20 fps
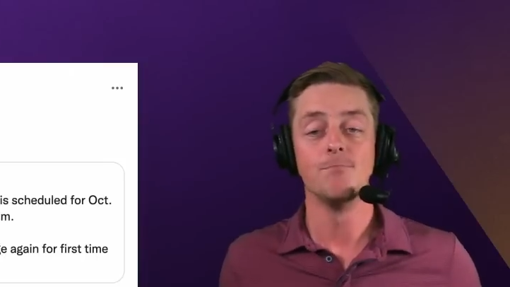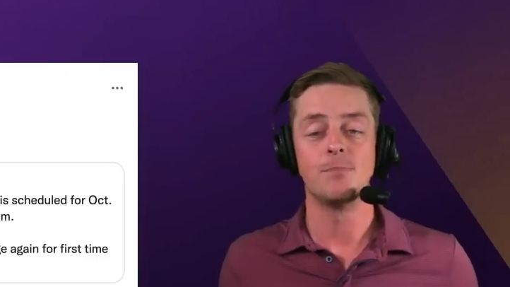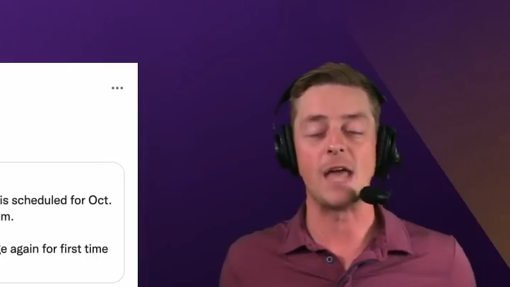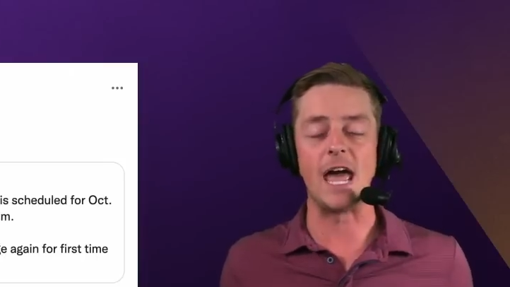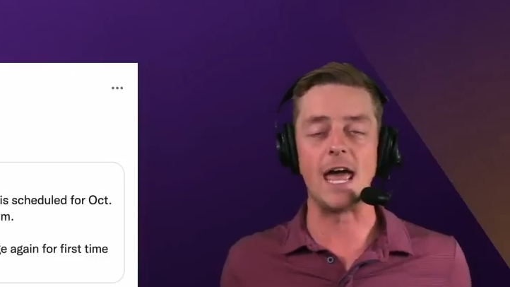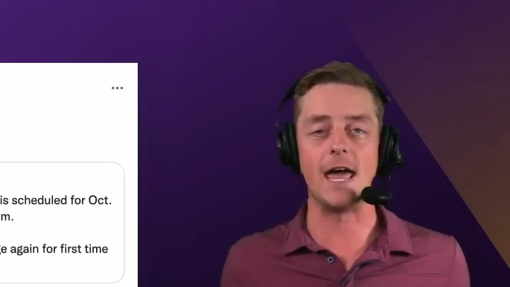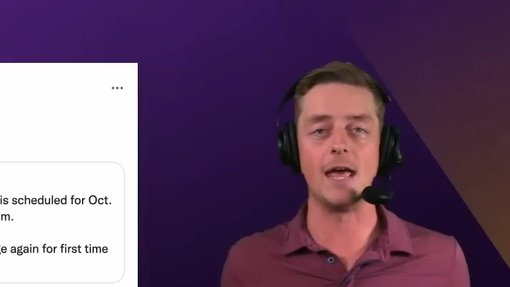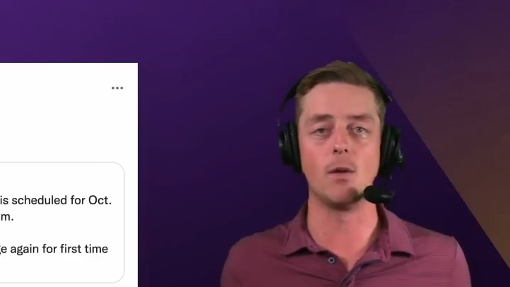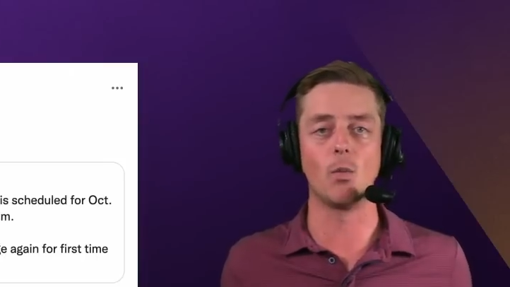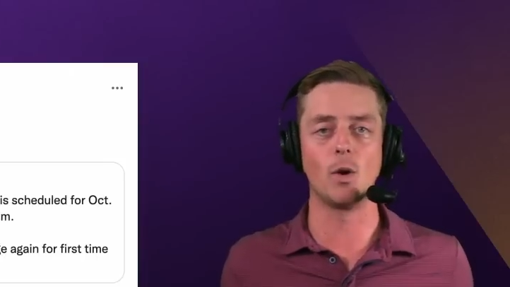
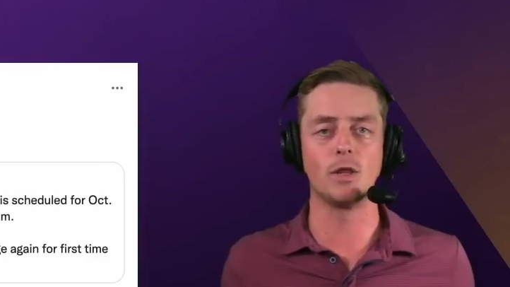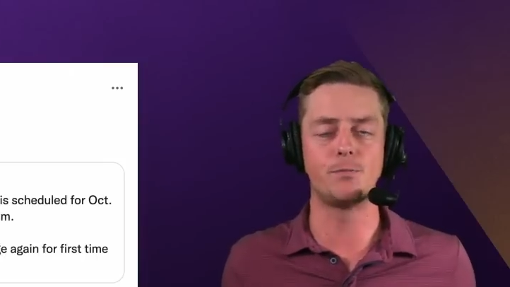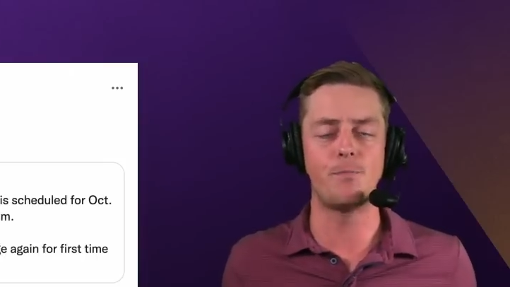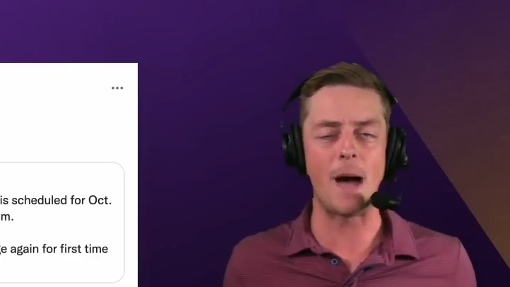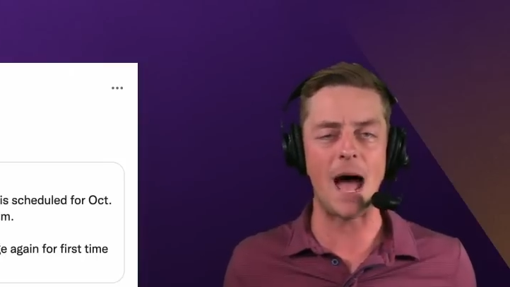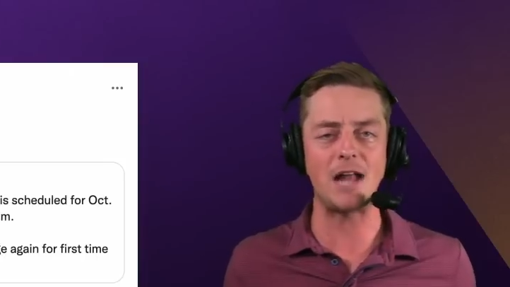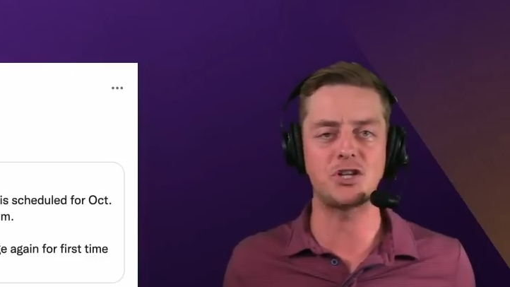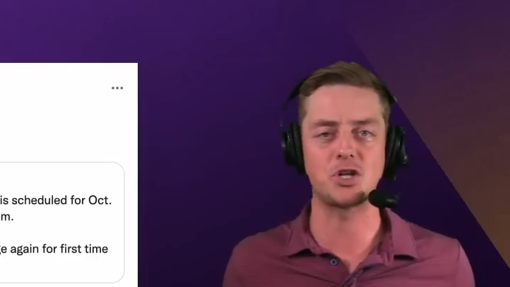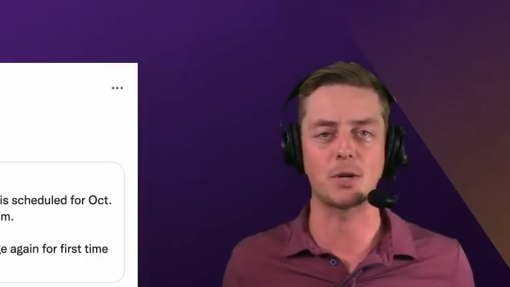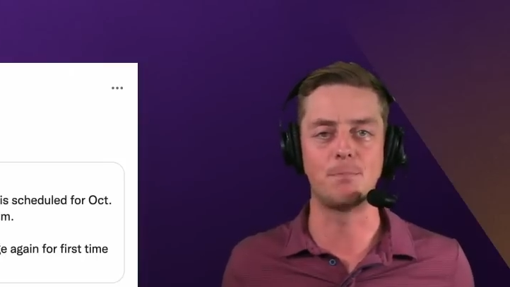And with
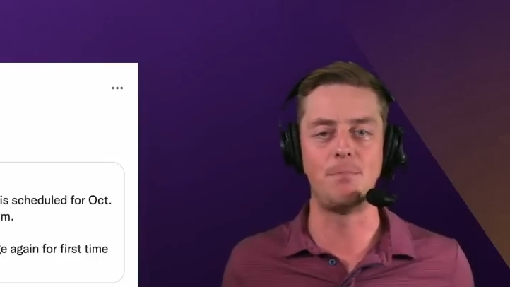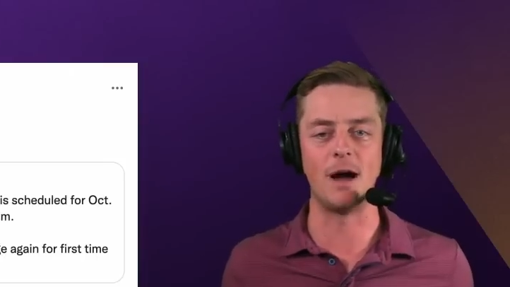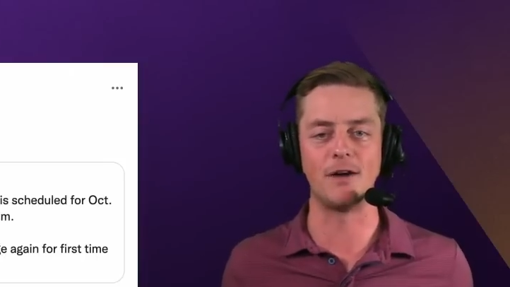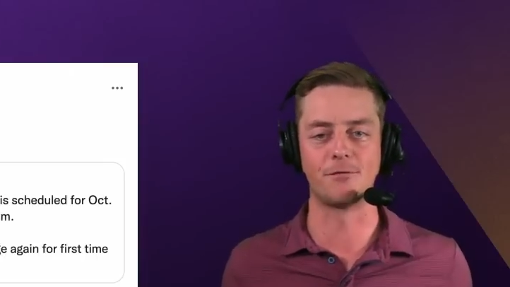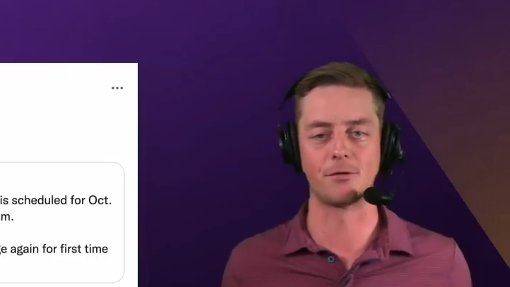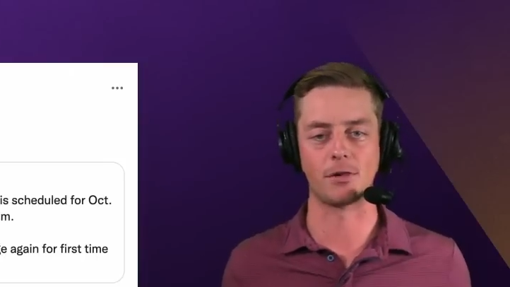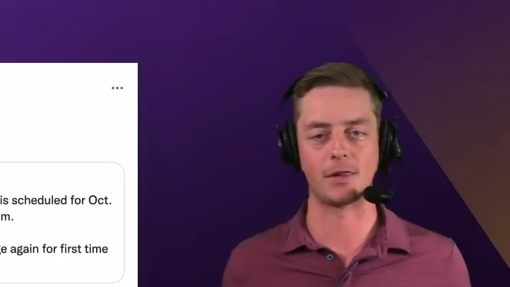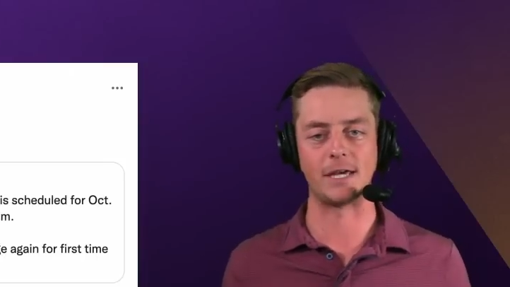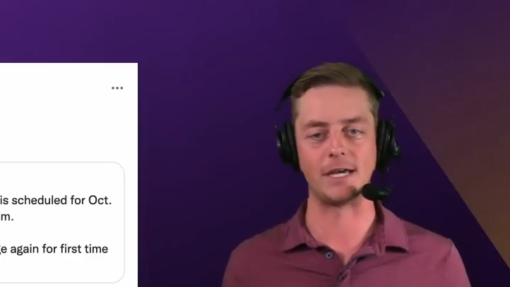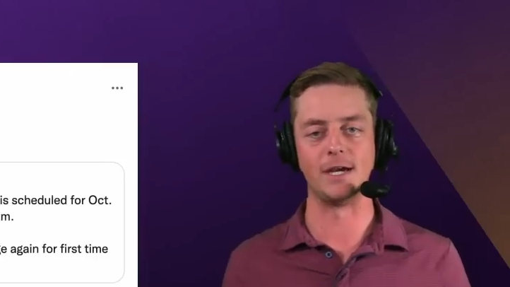Patrick
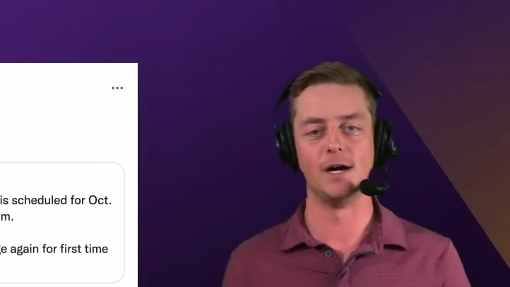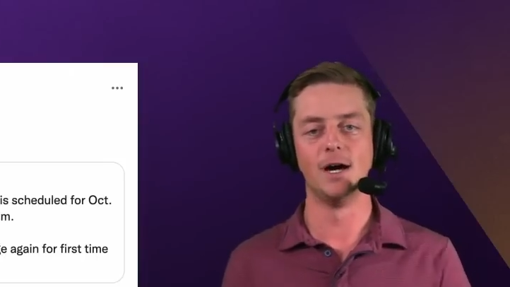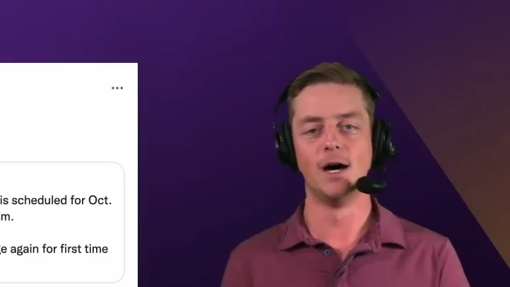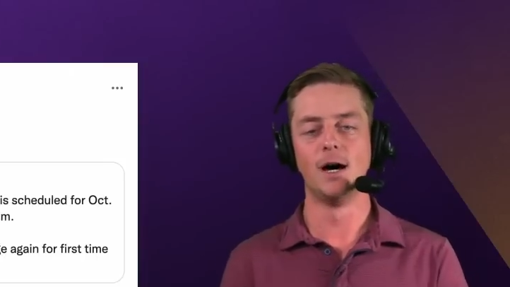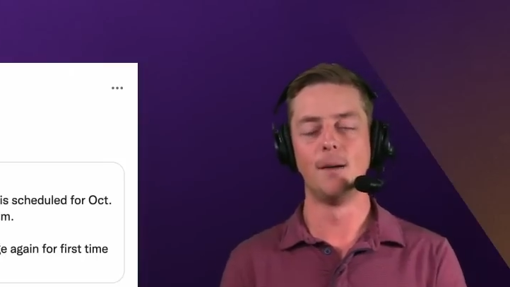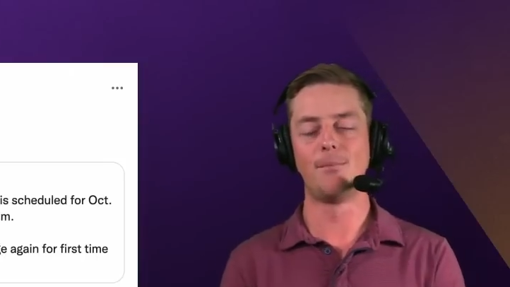Beverley